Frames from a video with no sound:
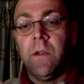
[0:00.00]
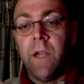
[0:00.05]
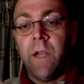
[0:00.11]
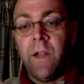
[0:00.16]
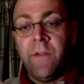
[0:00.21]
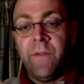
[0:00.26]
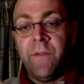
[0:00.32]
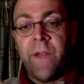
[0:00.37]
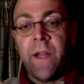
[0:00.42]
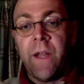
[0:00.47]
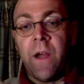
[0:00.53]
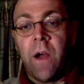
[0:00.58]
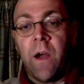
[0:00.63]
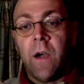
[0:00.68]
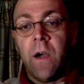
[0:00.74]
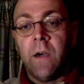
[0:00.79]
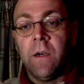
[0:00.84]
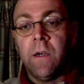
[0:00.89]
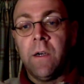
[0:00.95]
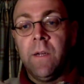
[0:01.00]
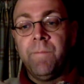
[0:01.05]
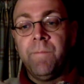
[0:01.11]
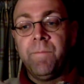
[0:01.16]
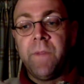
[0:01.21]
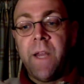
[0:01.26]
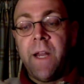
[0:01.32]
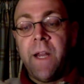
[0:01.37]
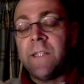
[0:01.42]
in VR.
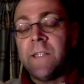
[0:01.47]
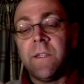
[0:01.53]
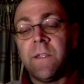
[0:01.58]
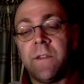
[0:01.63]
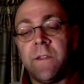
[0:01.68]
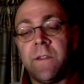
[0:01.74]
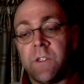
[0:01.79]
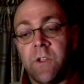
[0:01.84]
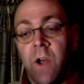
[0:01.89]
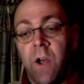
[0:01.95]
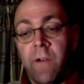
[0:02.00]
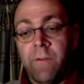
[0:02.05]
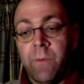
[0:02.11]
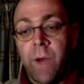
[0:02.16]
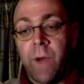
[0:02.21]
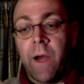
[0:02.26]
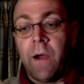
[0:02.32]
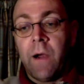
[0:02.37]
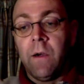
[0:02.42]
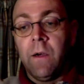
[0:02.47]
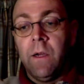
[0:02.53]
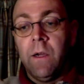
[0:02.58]
It isn't the software.